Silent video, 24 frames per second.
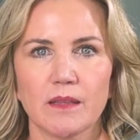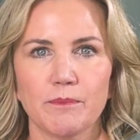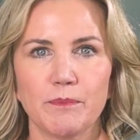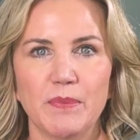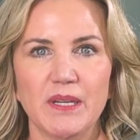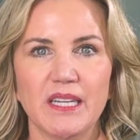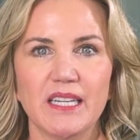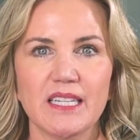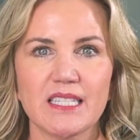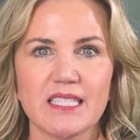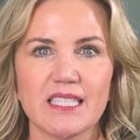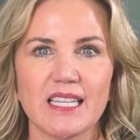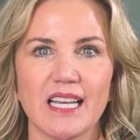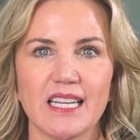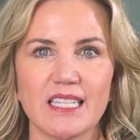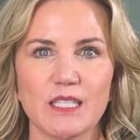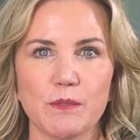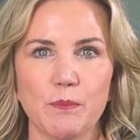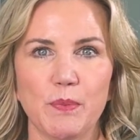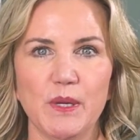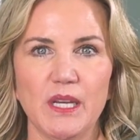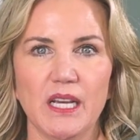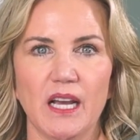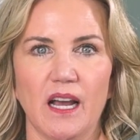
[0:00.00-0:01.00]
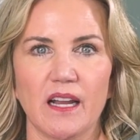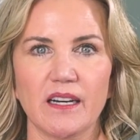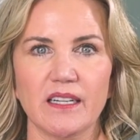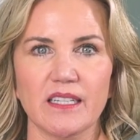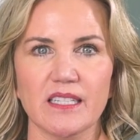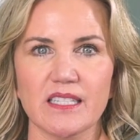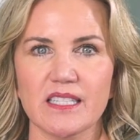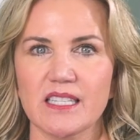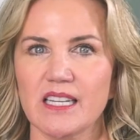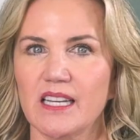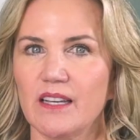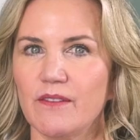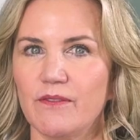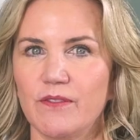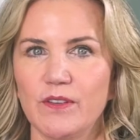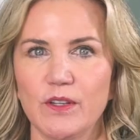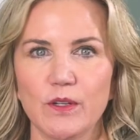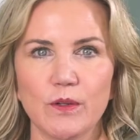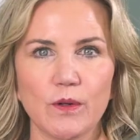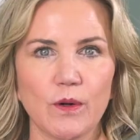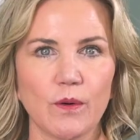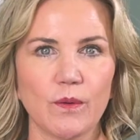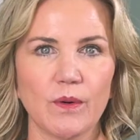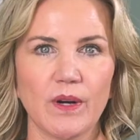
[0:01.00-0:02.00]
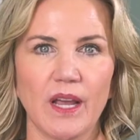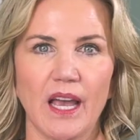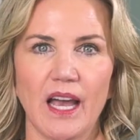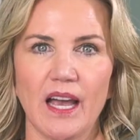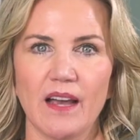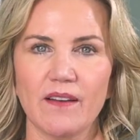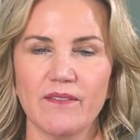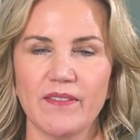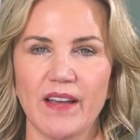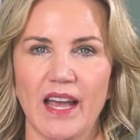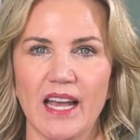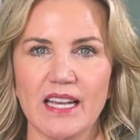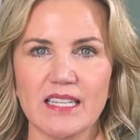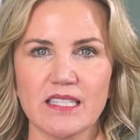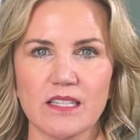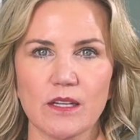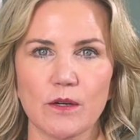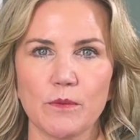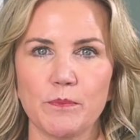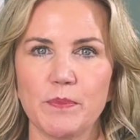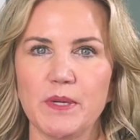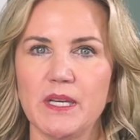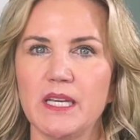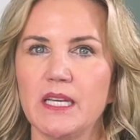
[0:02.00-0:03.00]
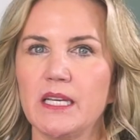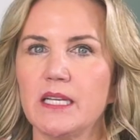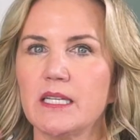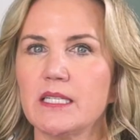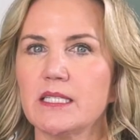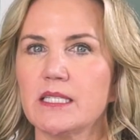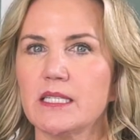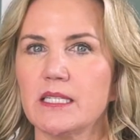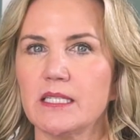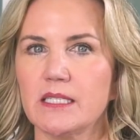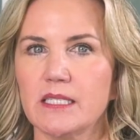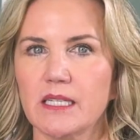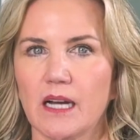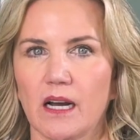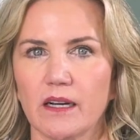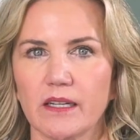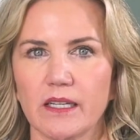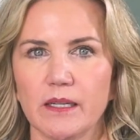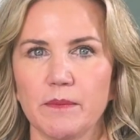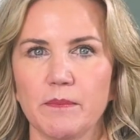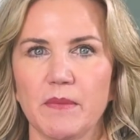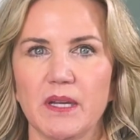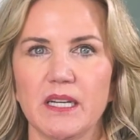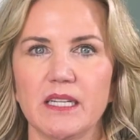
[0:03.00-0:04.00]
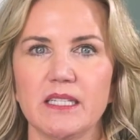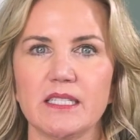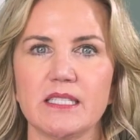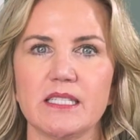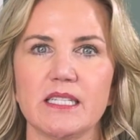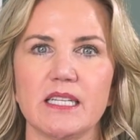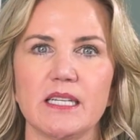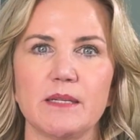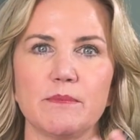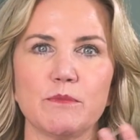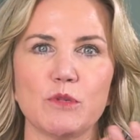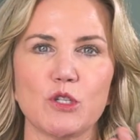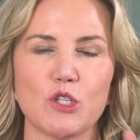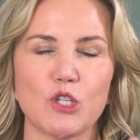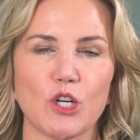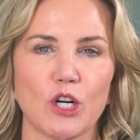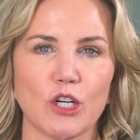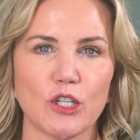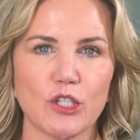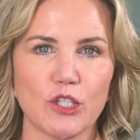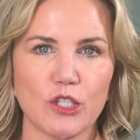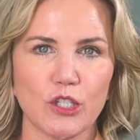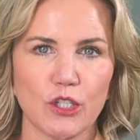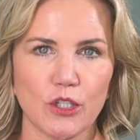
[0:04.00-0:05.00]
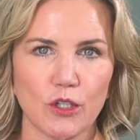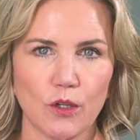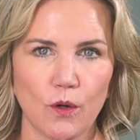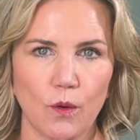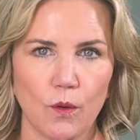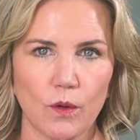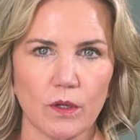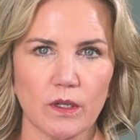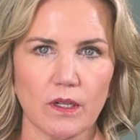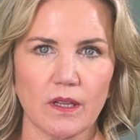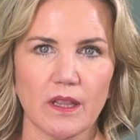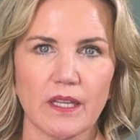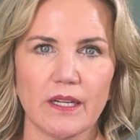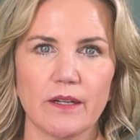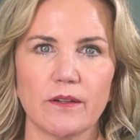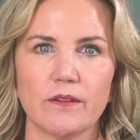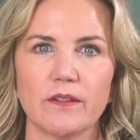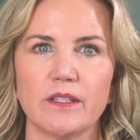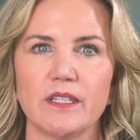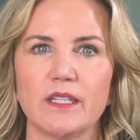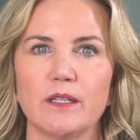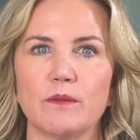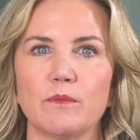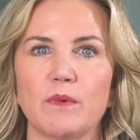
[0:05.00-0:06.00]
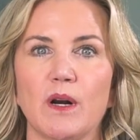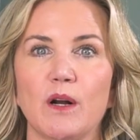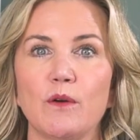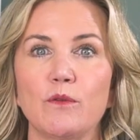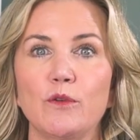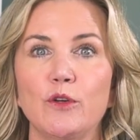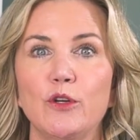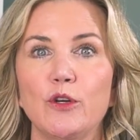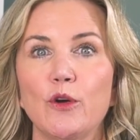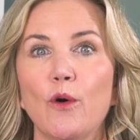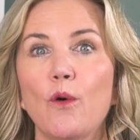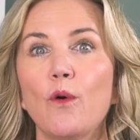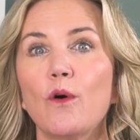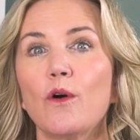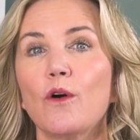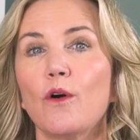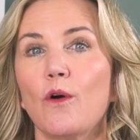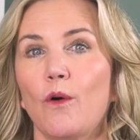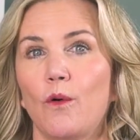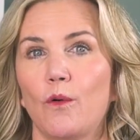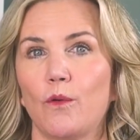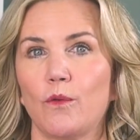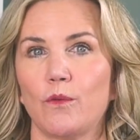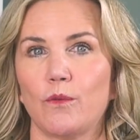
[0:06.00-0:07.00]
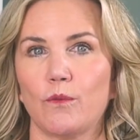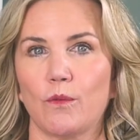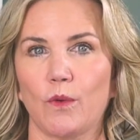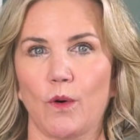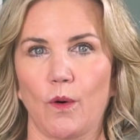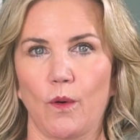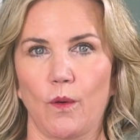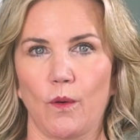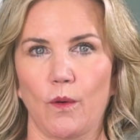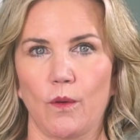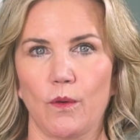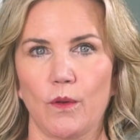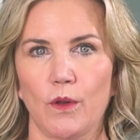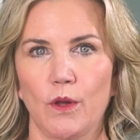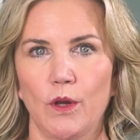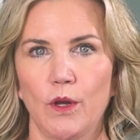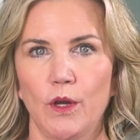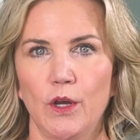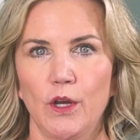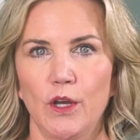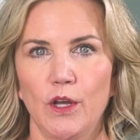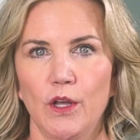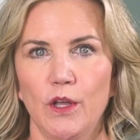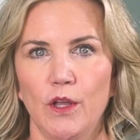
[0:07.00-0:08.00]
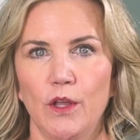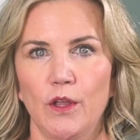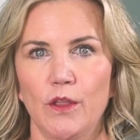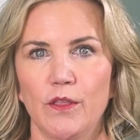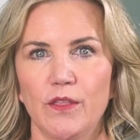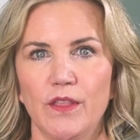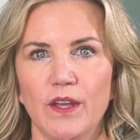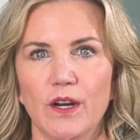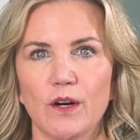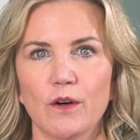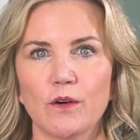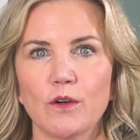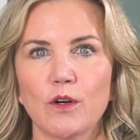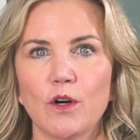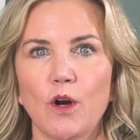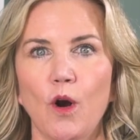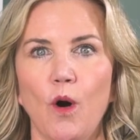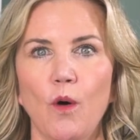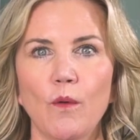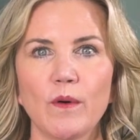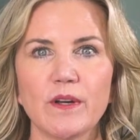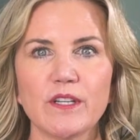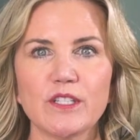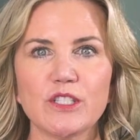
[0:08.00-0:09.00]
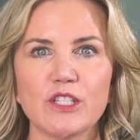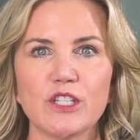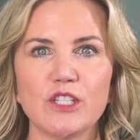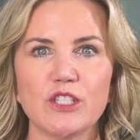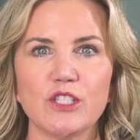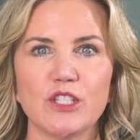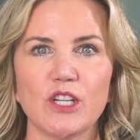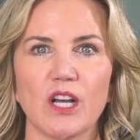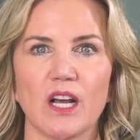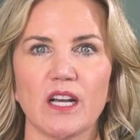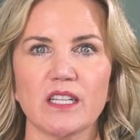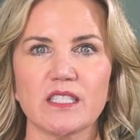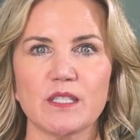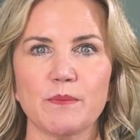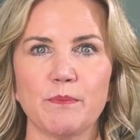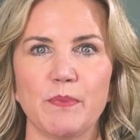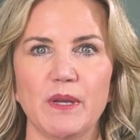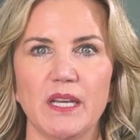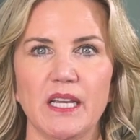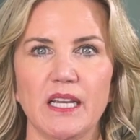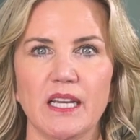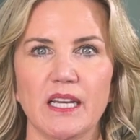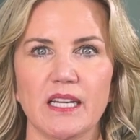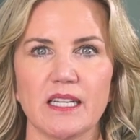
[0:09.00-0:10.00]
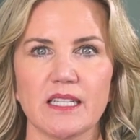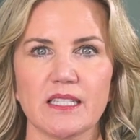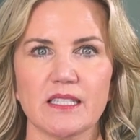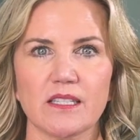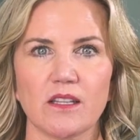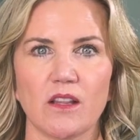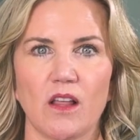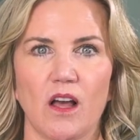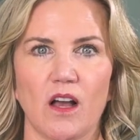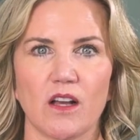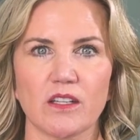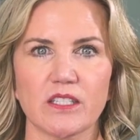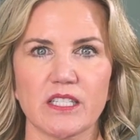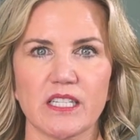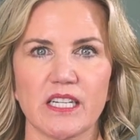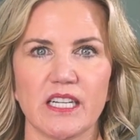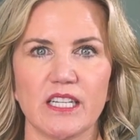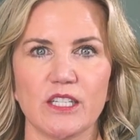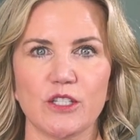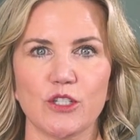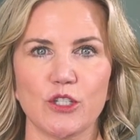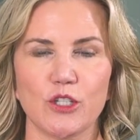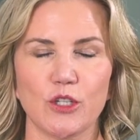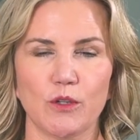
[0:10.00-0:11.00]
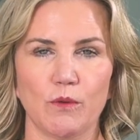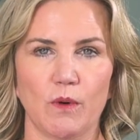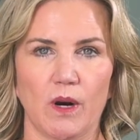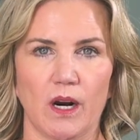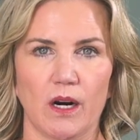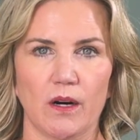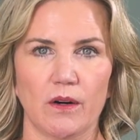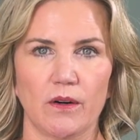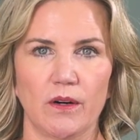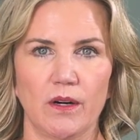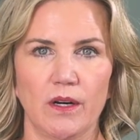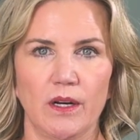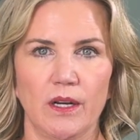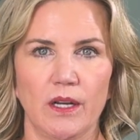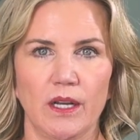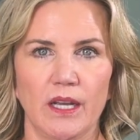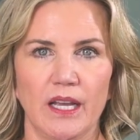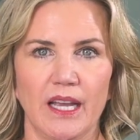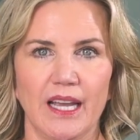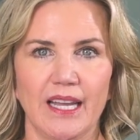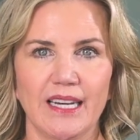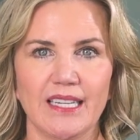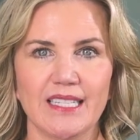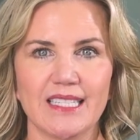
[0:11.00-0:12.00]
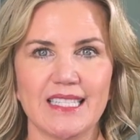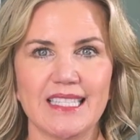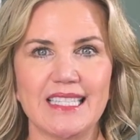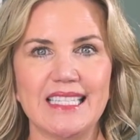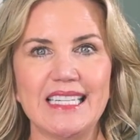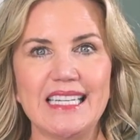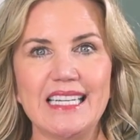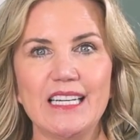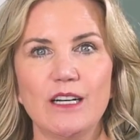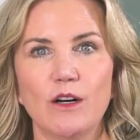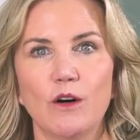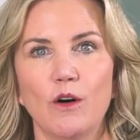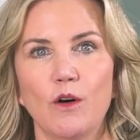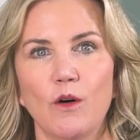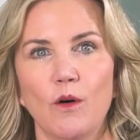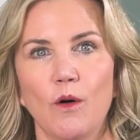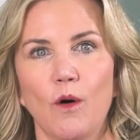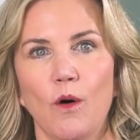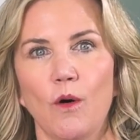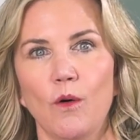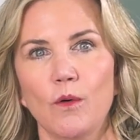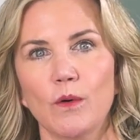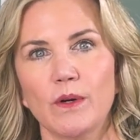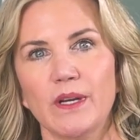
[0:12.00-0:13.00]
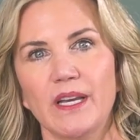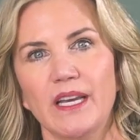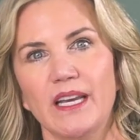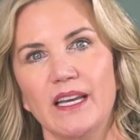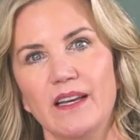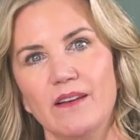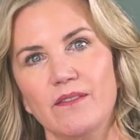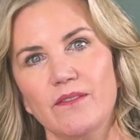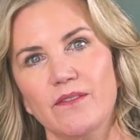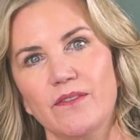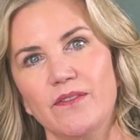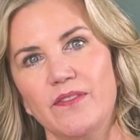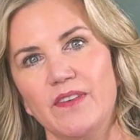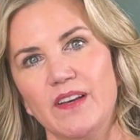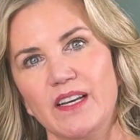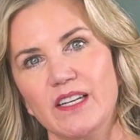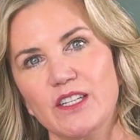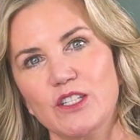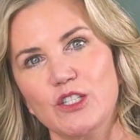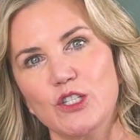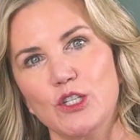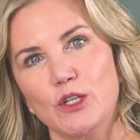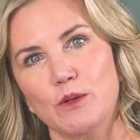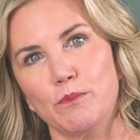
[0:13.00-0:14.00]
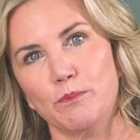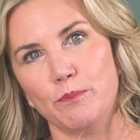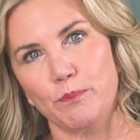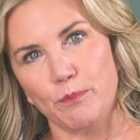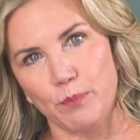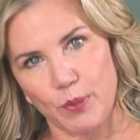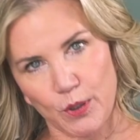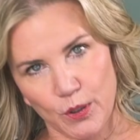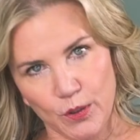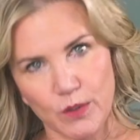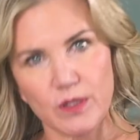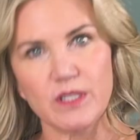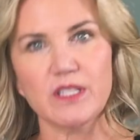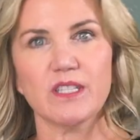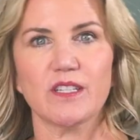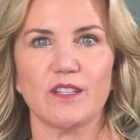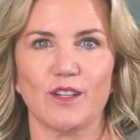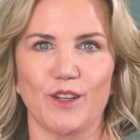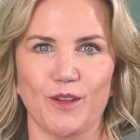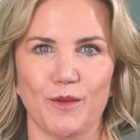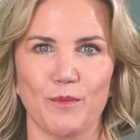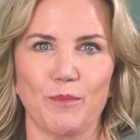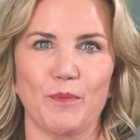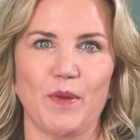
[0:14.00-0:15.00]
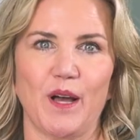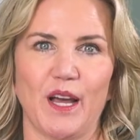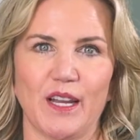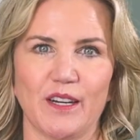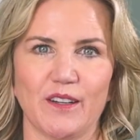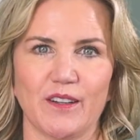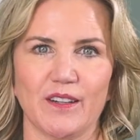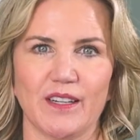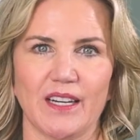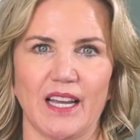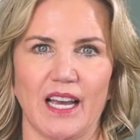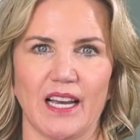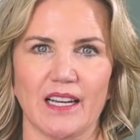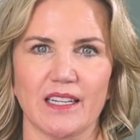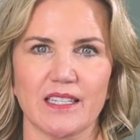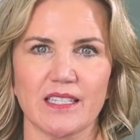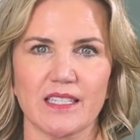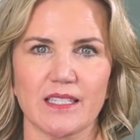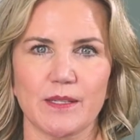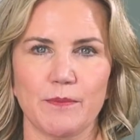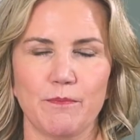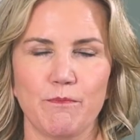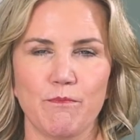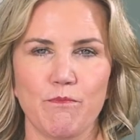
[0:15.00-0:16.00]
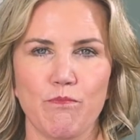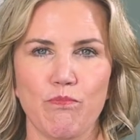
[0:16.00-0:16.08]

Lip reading: Because let's be honest, if you don't have SOPs, a documented team structure, or clarity around your own role, they're going to just be as lost as you are. And a COO can't fix your personal bottlenecks.